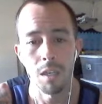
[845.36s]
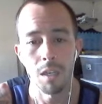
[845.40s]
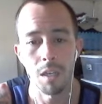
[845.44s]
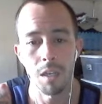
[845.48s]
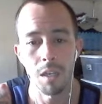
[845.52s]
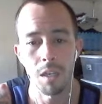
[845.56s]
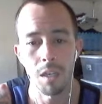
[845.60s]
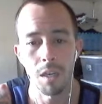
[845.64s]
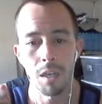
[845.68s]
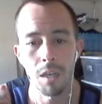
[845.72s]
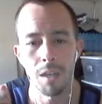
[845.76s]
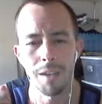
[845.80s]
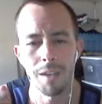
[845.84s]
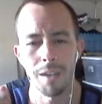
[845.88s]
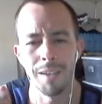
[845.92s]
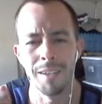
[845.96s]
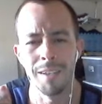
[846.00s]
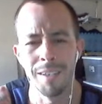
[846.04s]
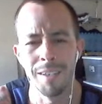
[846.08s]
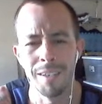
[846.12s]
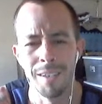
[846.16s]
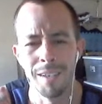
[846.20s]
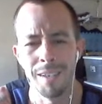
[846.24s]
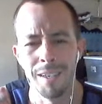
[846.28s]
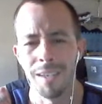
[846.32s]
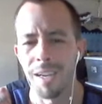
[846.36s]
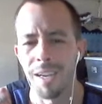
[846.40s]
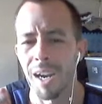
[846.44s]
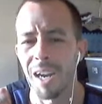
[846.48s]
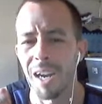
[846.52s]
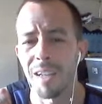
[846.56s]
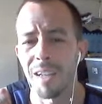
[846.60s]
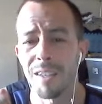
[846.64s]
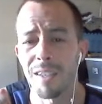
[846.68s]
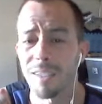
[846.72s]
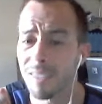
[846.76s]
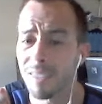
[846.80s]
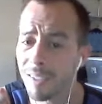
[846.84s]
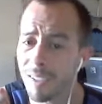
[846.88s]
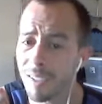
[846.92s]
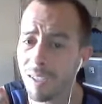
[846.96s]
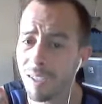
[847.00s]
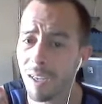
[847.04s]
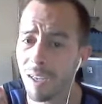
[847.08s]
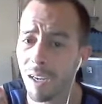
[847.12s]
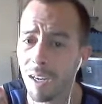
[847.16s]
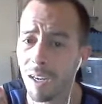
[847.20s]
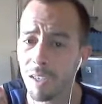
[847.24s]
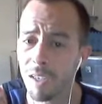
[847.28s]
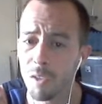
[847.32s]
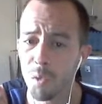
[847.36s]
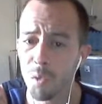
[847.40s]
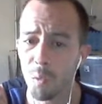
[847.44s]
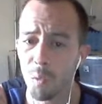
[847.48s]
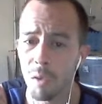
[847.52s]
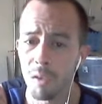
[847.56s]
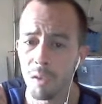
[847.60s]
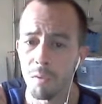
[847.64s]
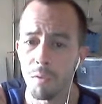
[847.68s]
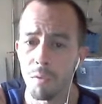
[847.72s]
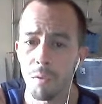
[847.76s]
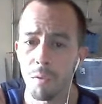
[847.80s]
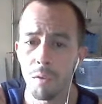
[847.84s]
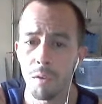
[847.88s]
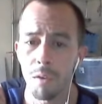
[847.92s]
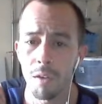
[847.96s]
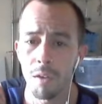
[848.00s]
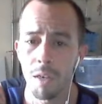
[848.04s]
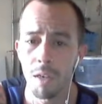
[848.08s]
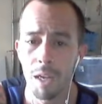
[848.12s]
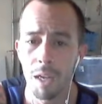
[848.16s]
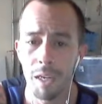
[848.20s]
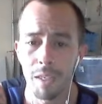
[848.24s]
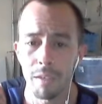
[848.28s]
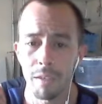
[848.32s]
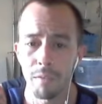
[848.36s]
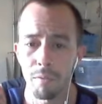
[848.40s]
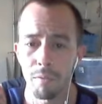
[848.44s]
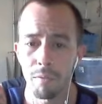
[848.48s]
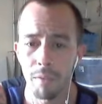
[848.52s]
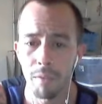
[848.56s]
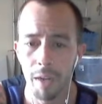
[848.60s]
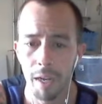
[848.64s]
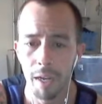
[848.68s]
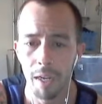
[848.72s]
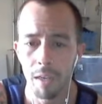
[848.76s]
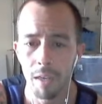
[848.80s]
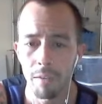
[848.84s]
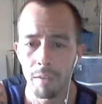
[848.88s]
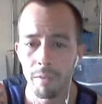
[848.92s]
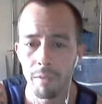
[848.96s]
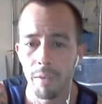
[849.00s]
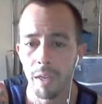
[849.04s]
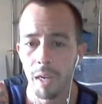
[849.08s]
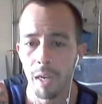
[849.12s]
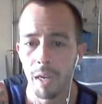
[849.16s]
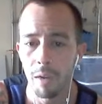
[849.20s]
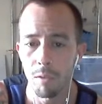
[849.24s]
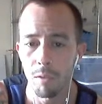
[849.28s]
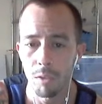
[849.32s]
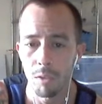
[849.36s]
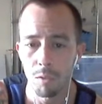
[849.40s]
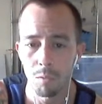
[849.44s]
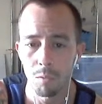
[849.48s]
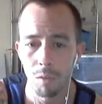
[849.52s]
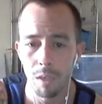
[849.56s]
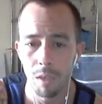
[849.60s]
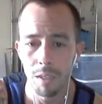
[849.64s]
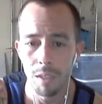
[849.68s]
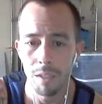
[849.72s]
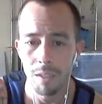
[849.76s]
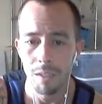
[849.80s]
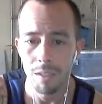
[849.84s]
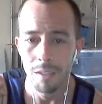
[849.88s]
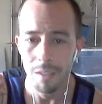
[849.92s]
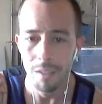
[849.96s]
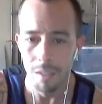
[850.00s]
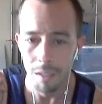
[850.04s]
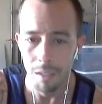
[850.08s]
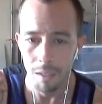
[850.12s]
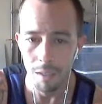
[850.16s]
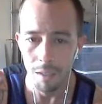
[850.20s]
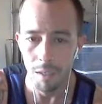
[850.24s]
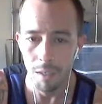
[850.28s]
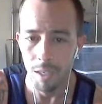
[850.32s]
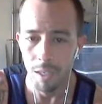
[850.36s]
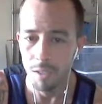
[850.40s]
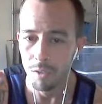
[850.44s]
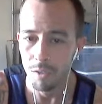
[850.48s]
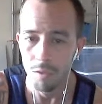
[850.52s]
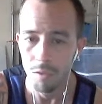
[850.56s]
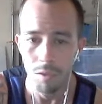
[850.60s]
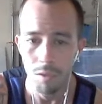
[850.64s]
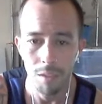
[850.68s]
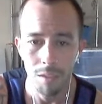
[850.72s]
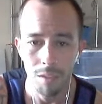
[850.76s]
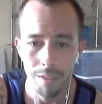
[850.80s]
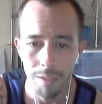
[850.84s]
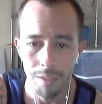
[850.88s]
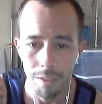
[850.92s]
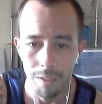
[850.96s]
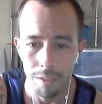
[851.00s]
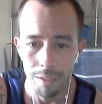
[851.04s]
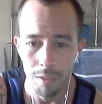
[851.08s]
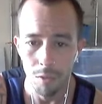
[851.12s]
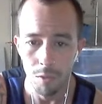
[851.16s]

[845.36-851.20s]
I listed it at $24.95, and I was running a sale, as you can see.